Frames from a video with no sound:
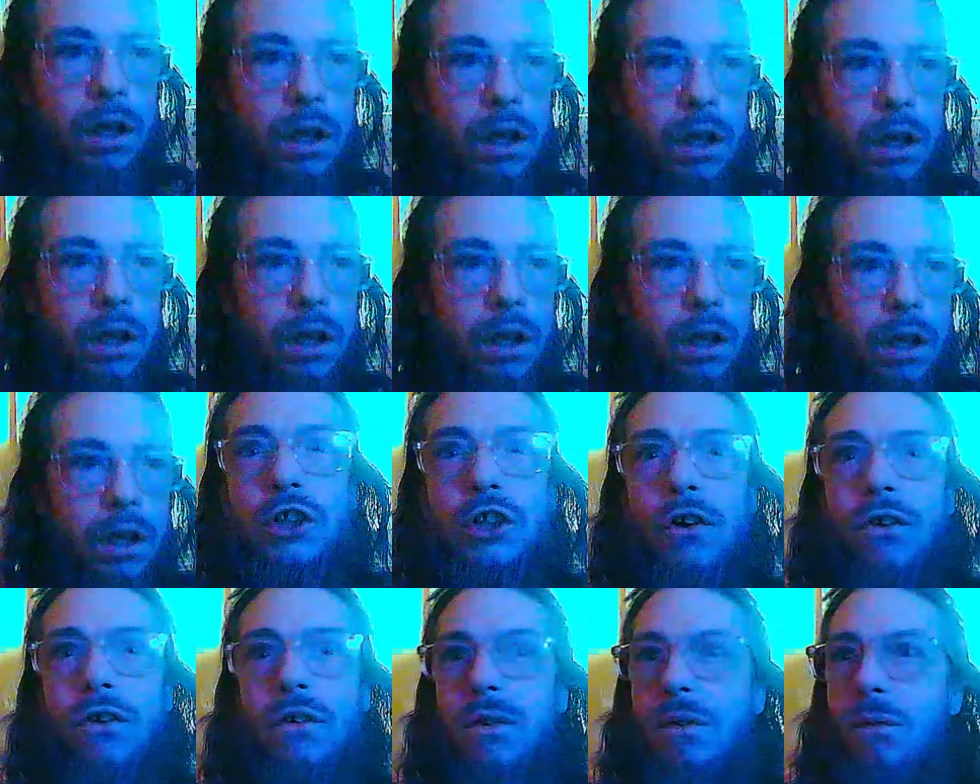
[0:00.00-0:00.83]
which
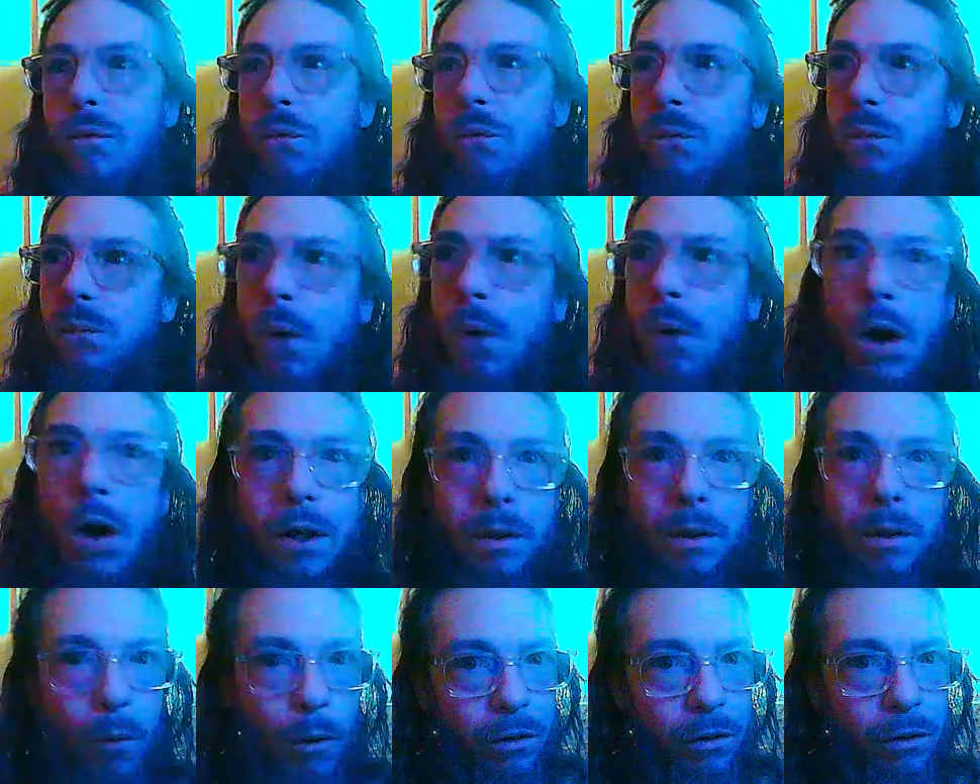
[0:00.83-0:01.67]
are far
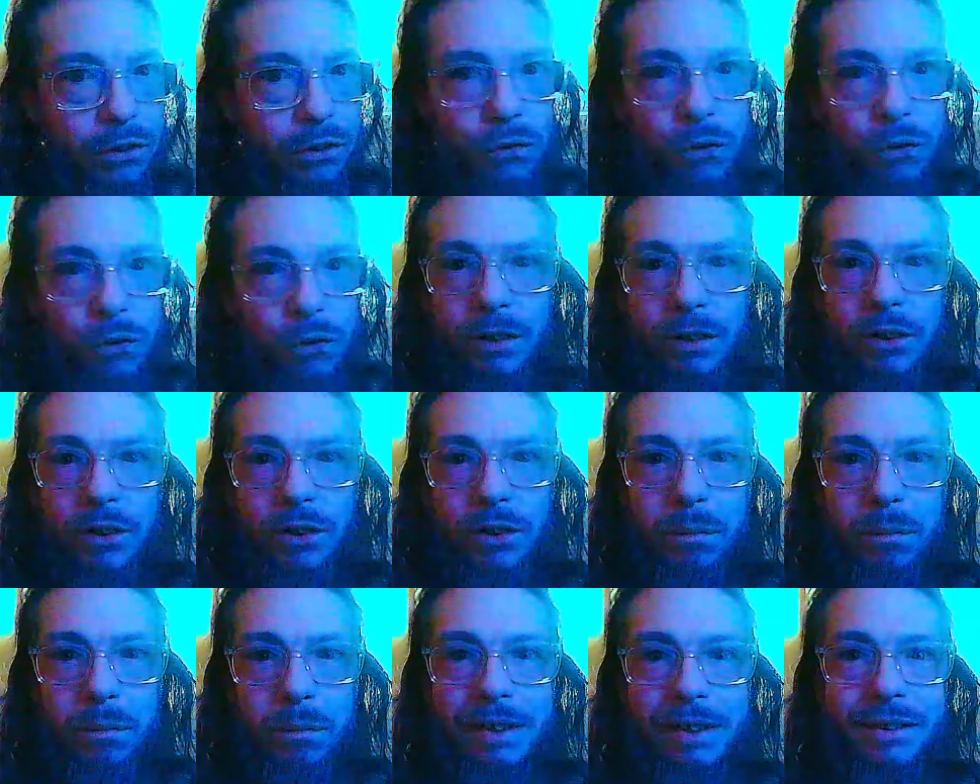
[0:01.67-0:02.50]
more stricter
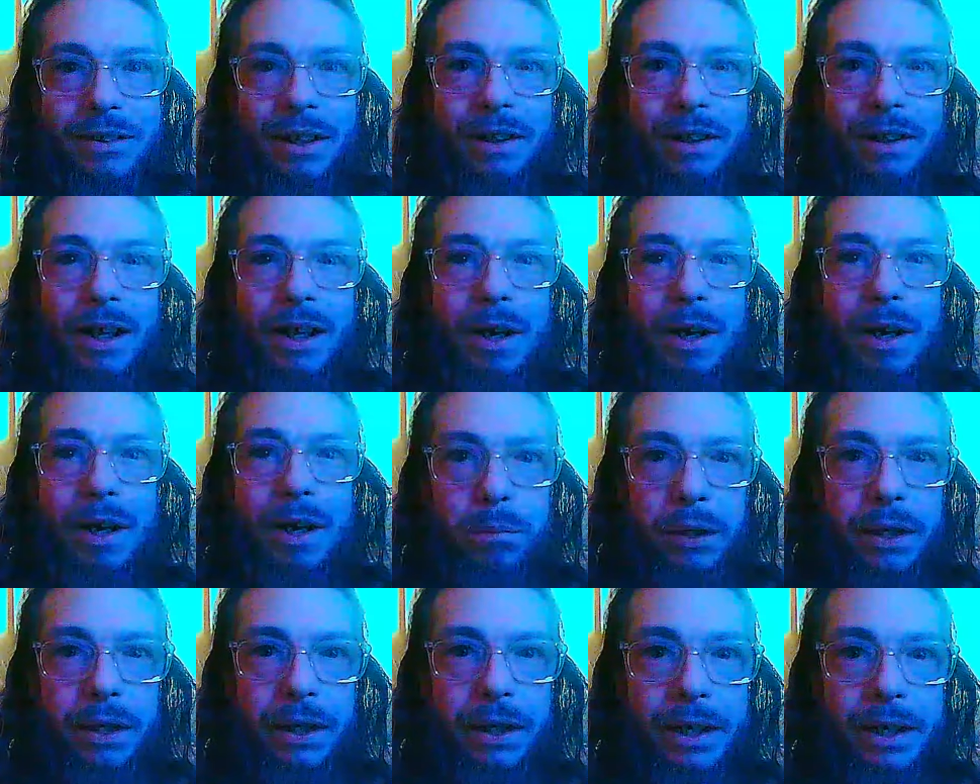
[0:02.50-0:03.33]
based on the
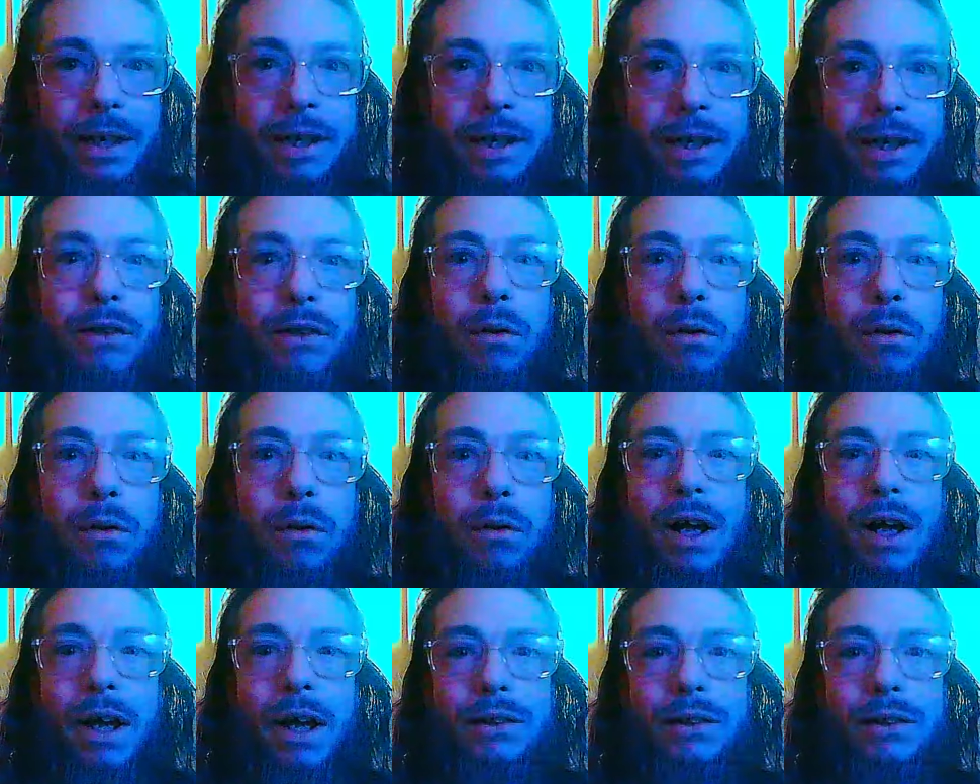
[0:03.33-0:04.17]
company you
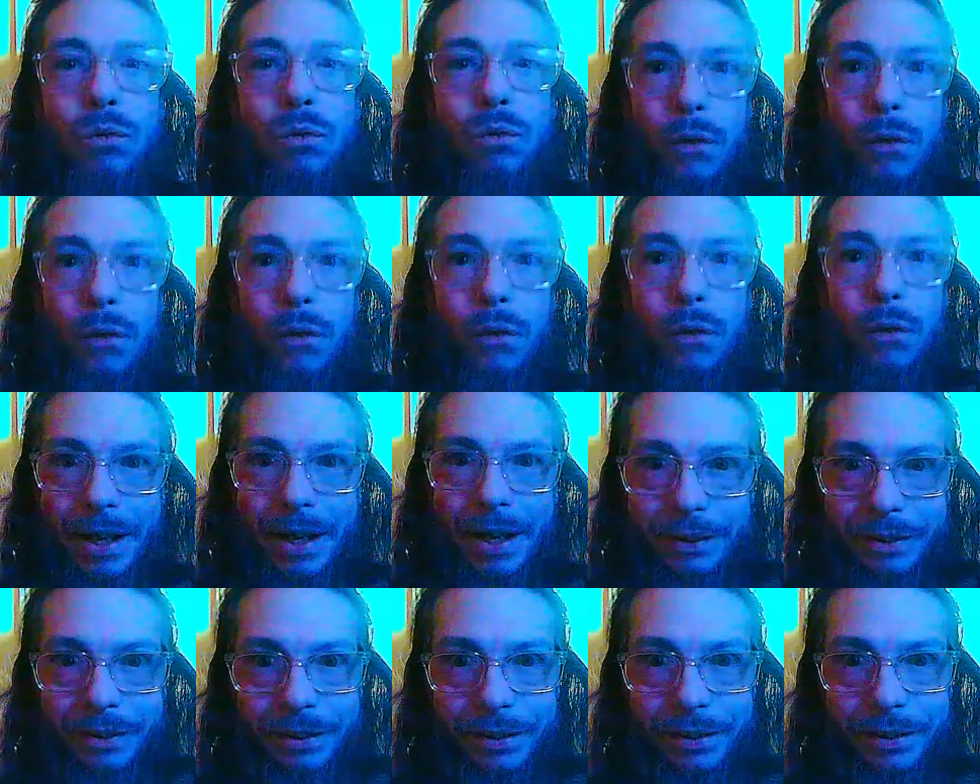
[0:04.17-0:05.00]
apply to work
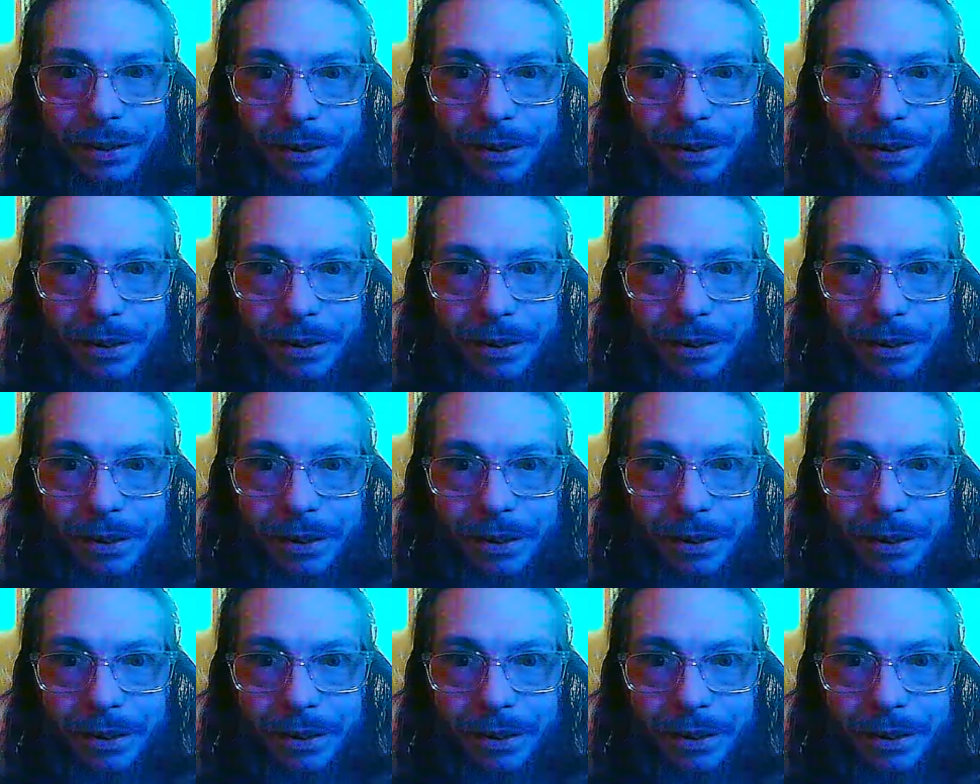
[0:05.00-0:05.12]
at.